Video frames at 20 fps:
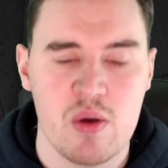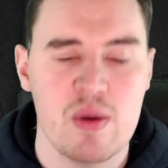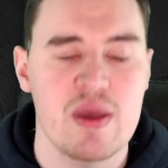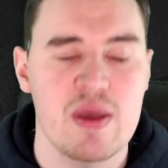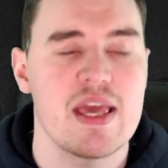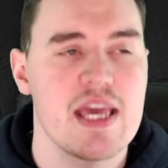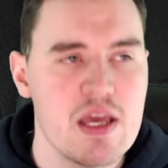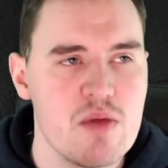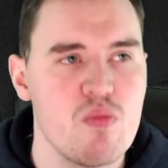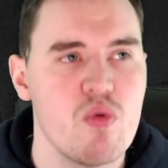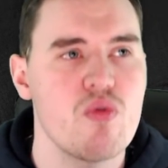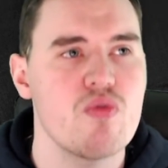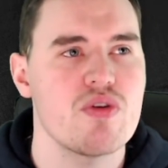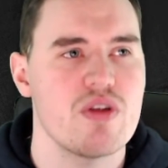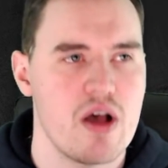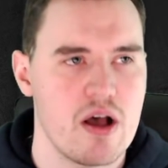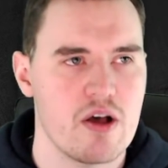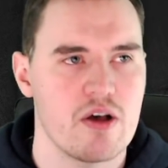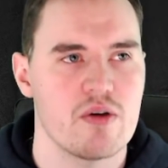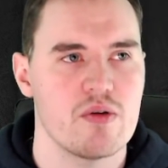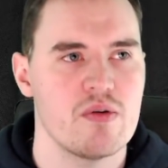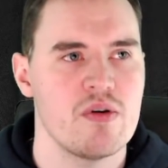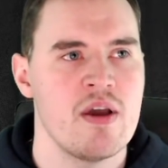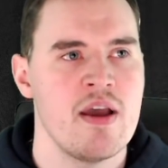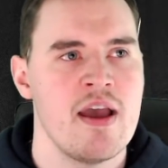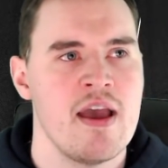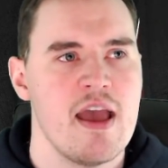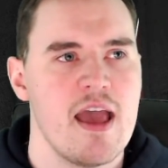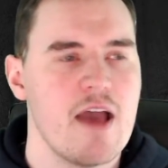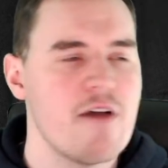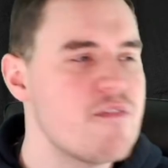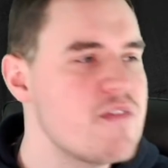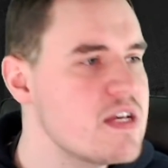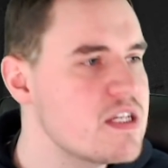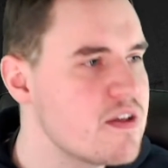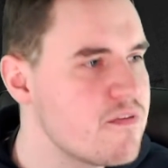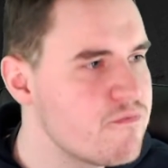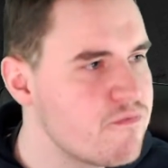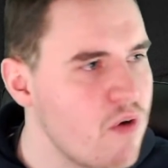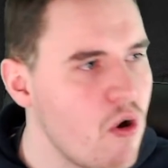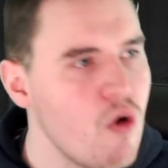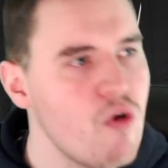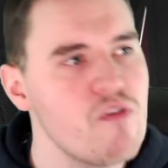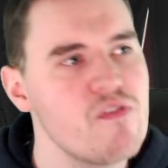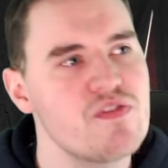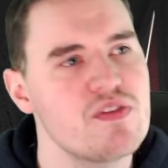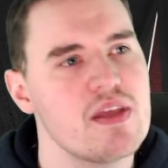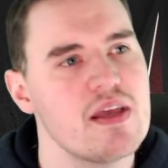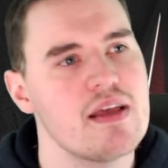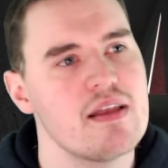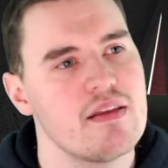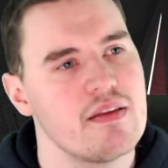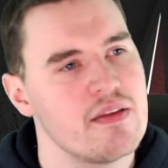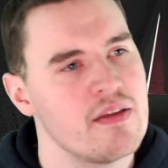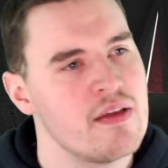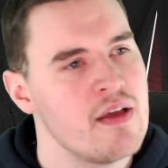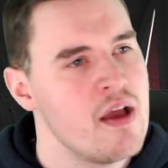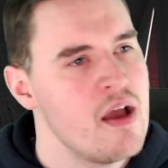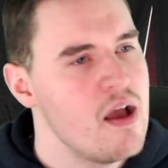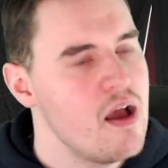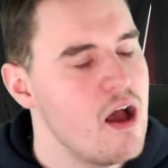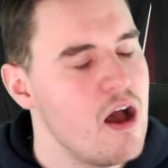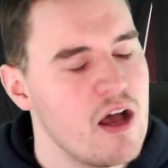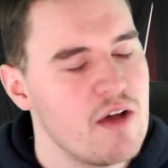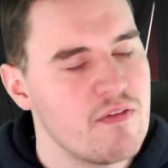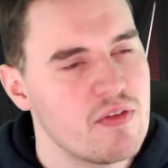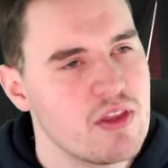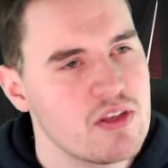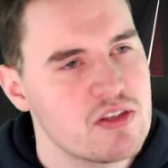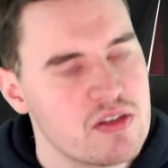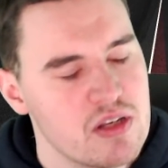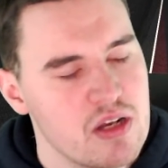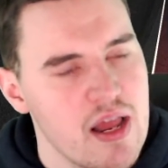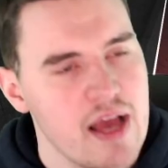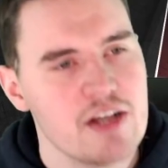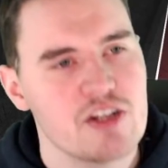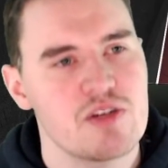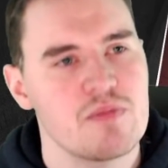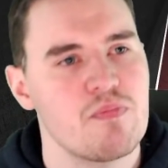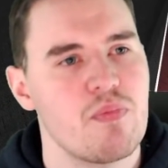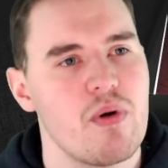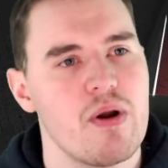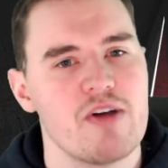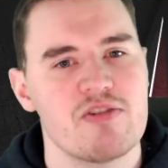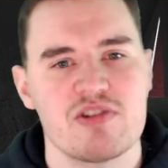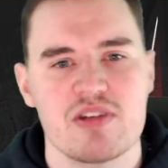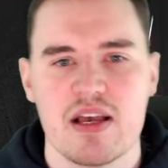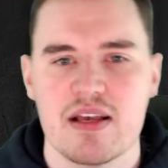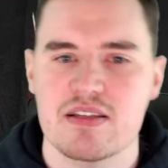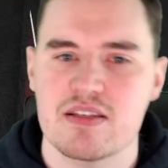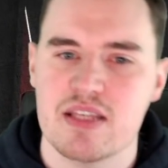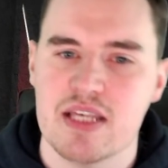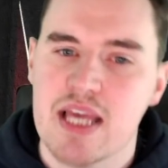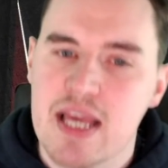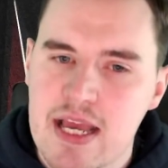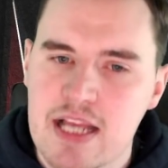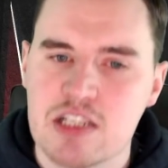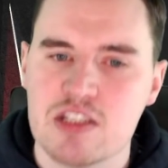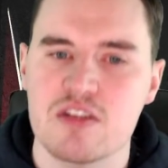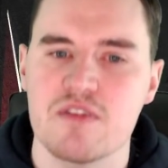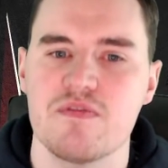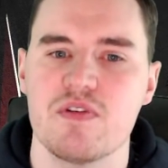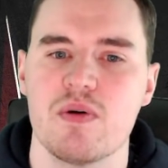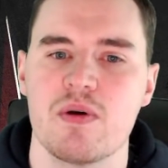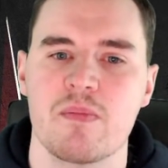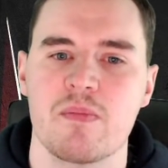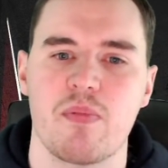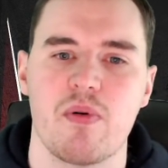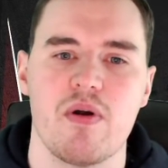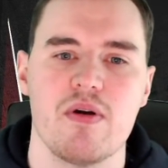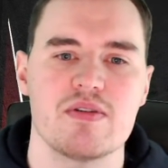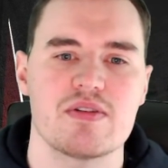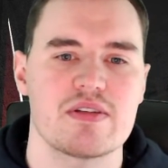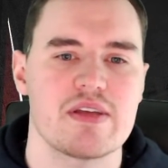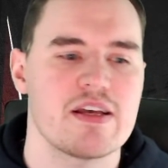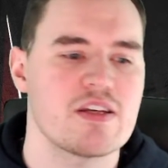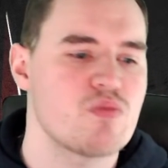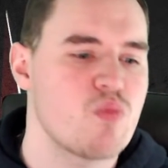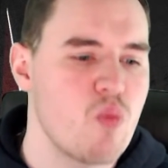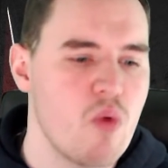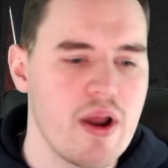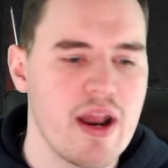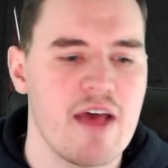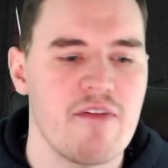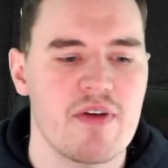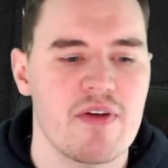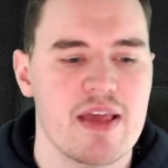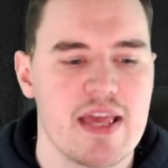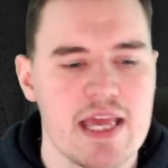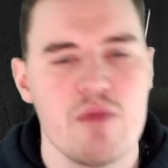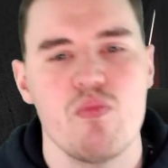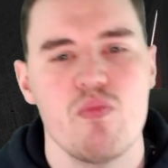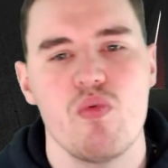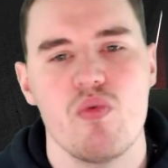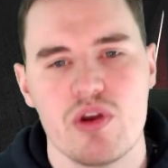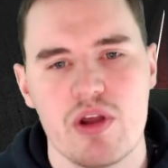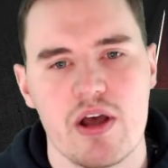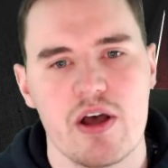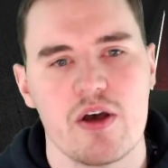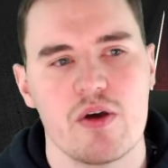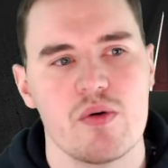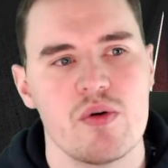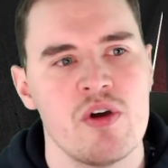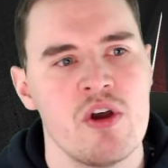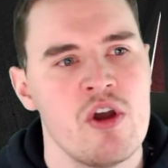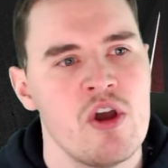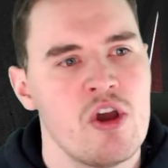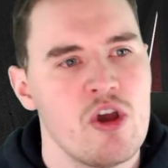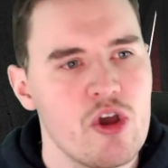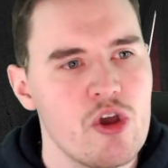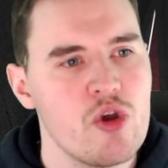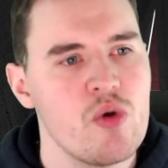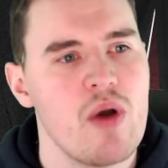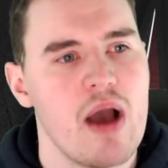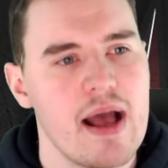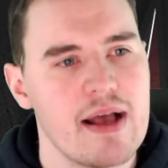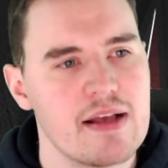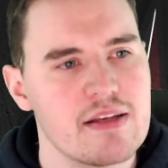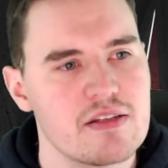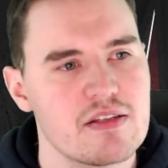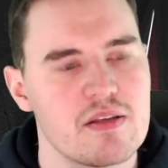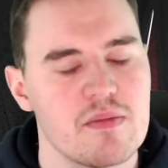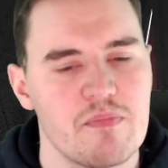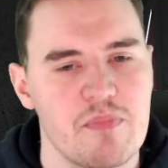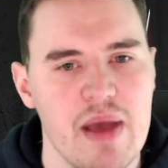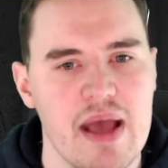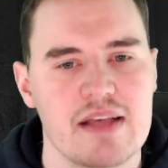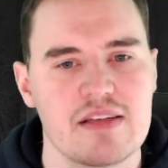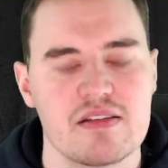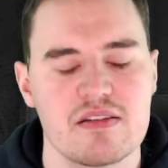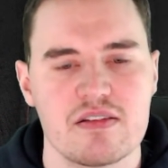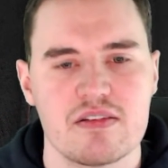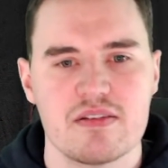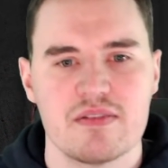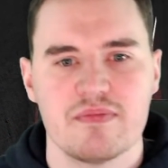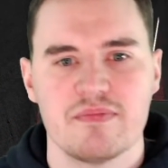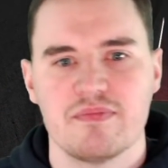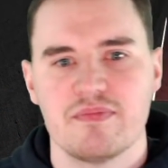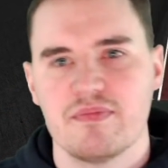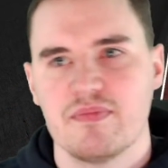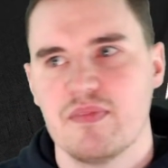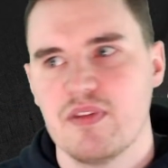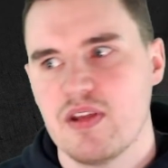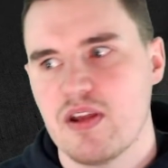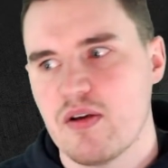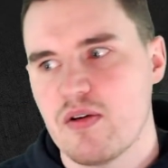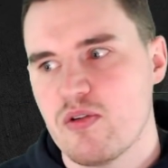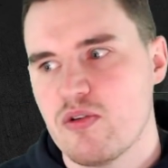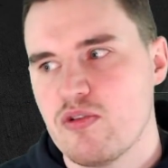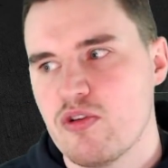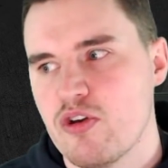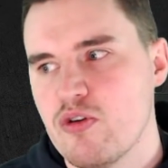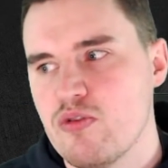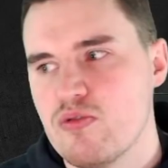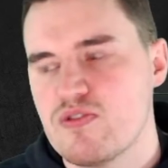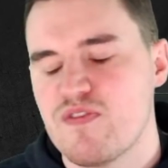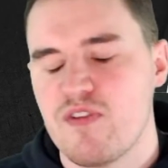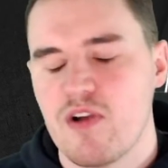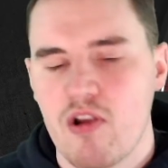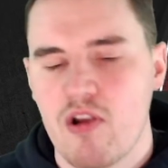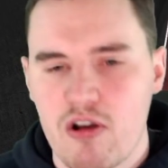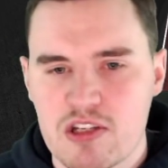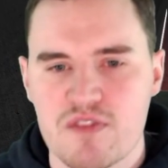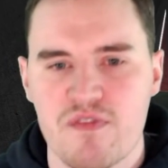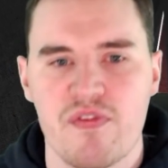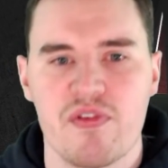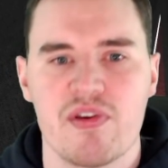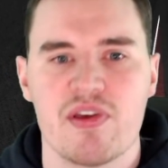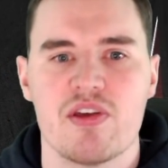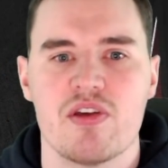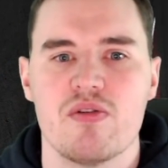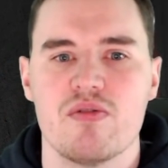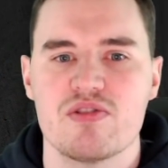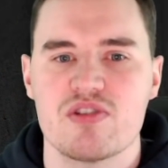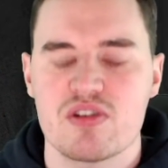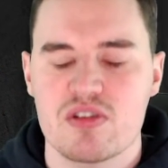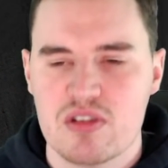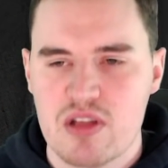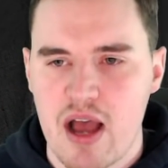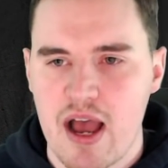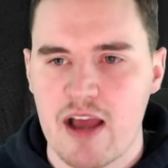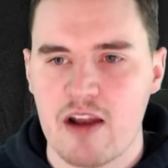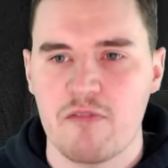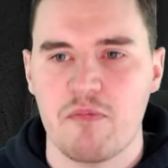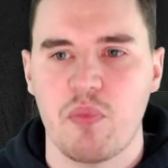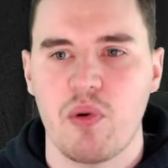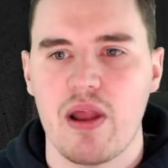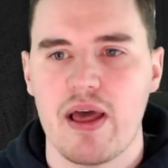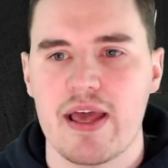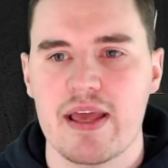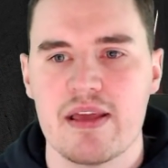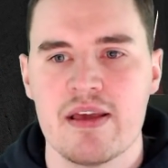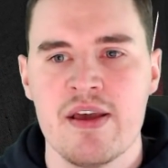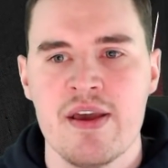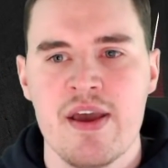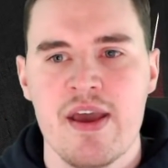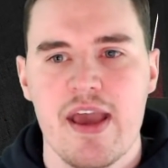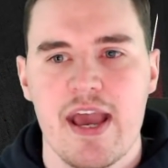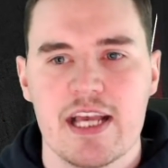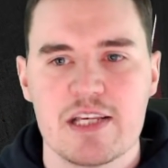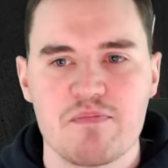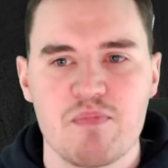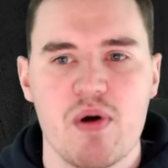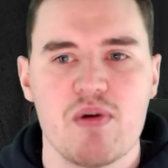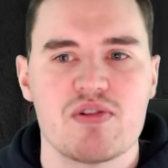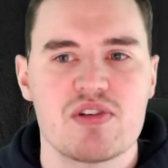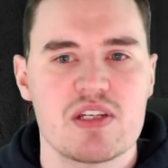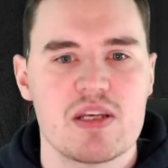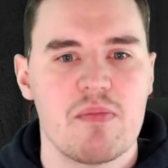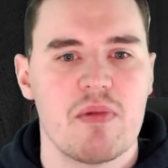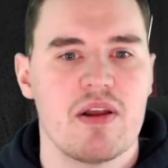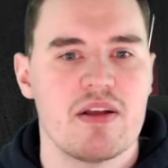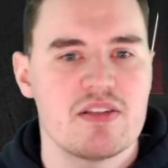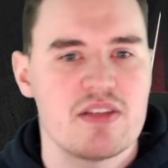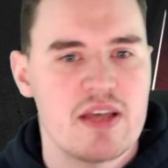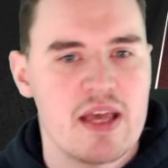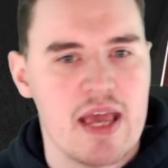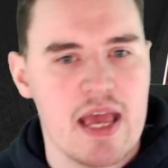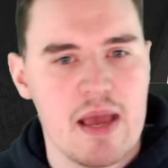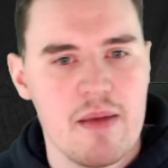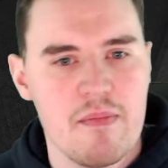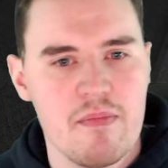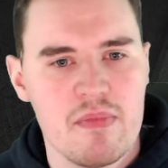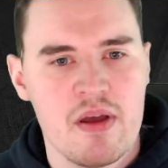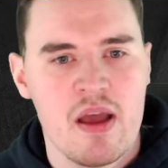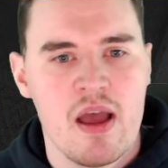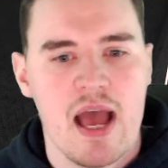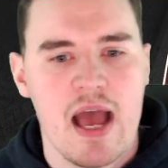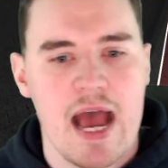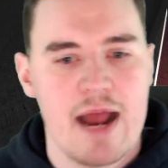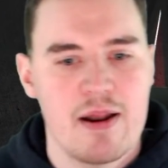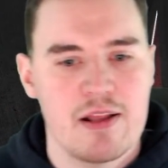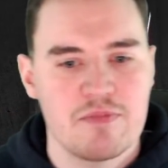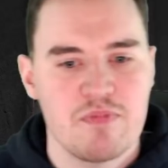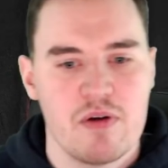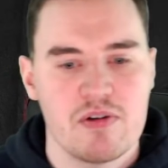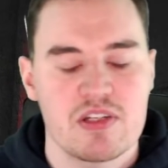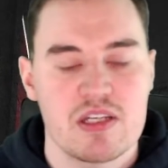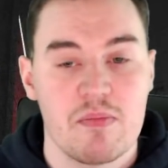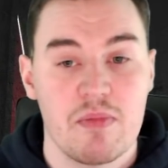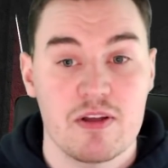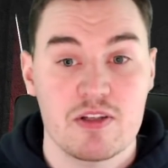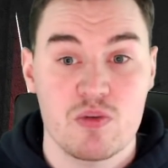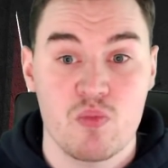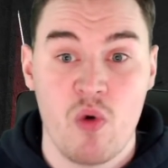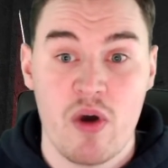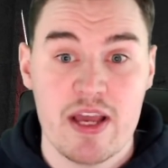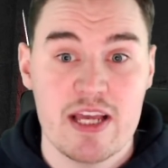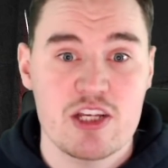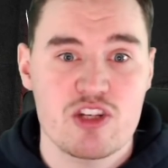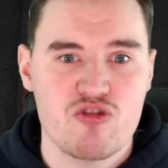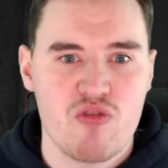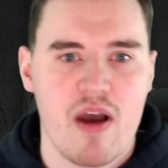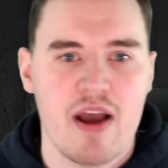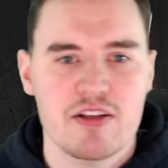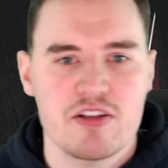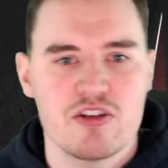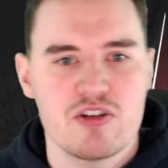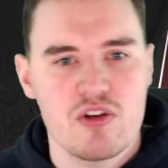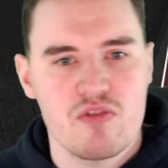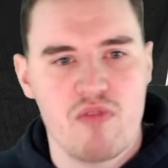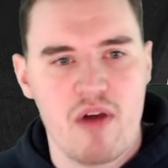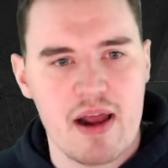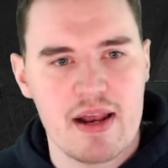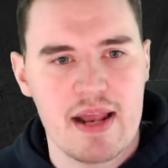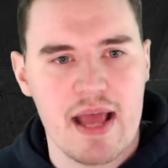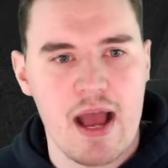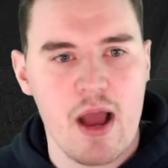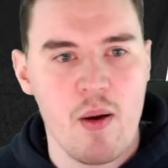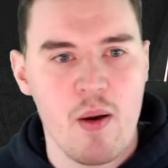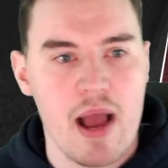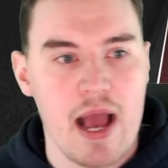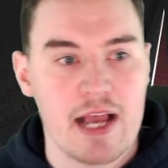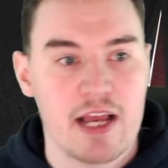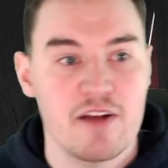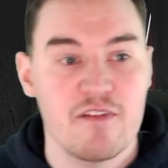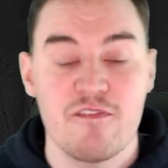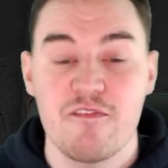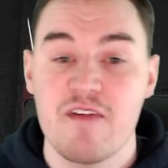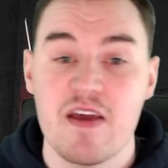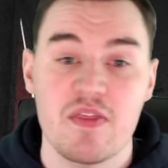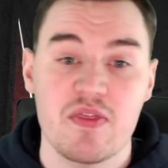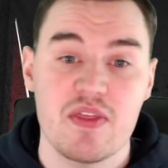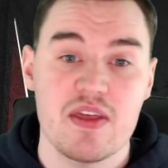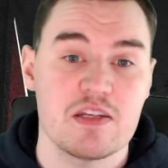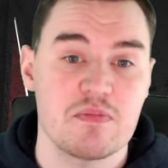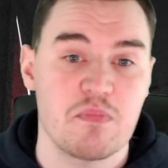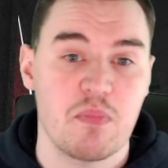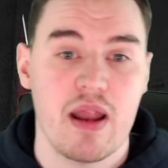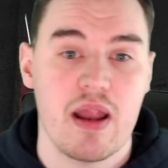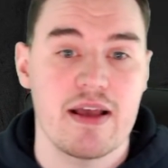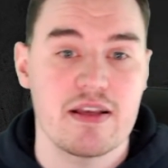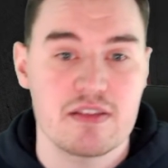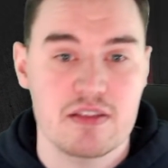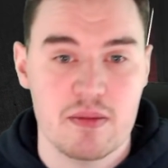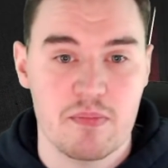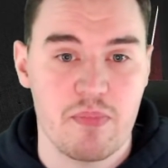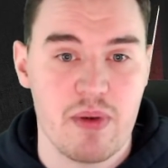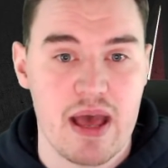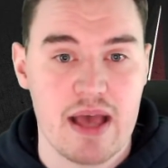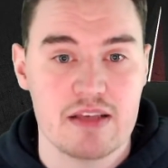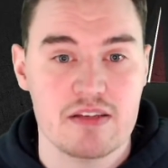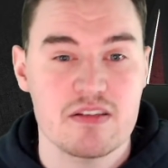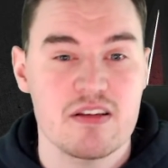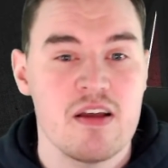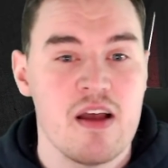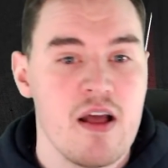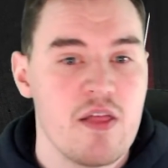He will know if he's involved in either the selection process, the interviewing process, whatever. He will know who has the best, whose philosophy, whose style of play is most similar to him and is most similar to what he's trying to do right now and can fit these players the best.